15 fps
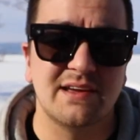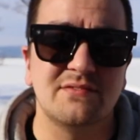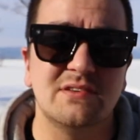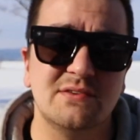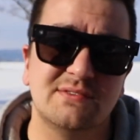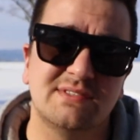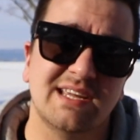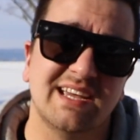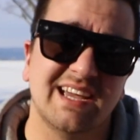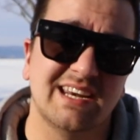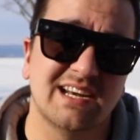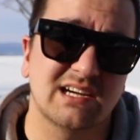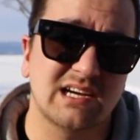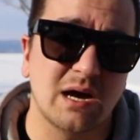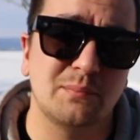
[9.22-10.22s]
I've used it in
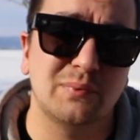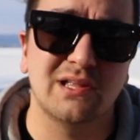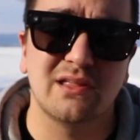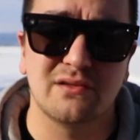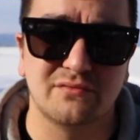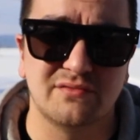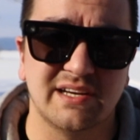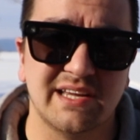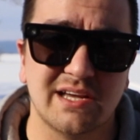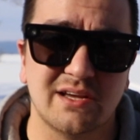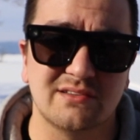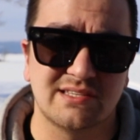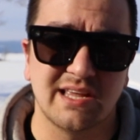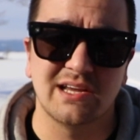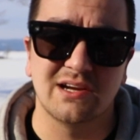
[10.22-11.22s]
a couple other
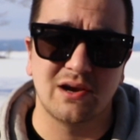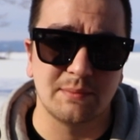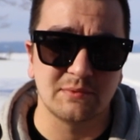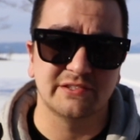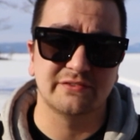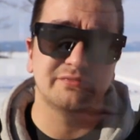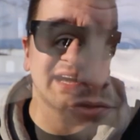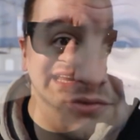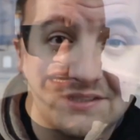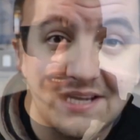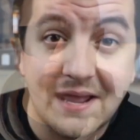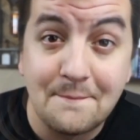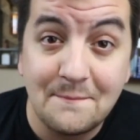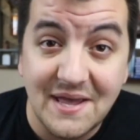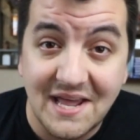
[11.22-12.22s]
videos that you're able to find
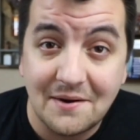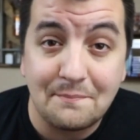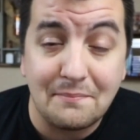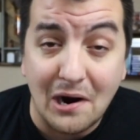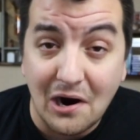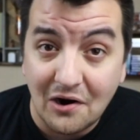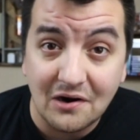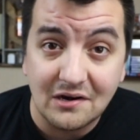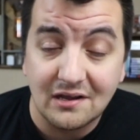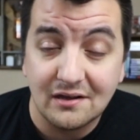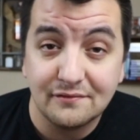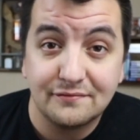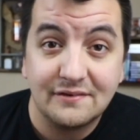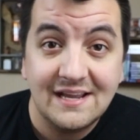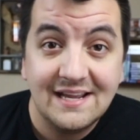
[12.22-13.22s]
here on this channel.
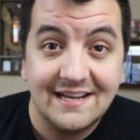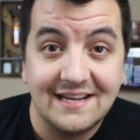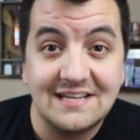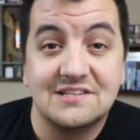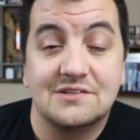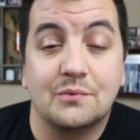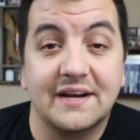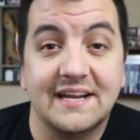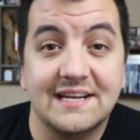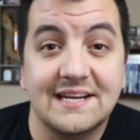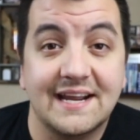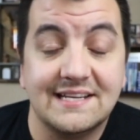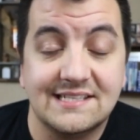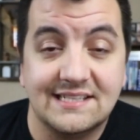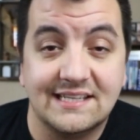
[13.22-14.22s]
One of which being an
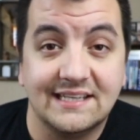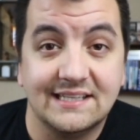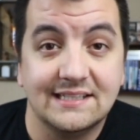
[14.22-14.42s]
in-studio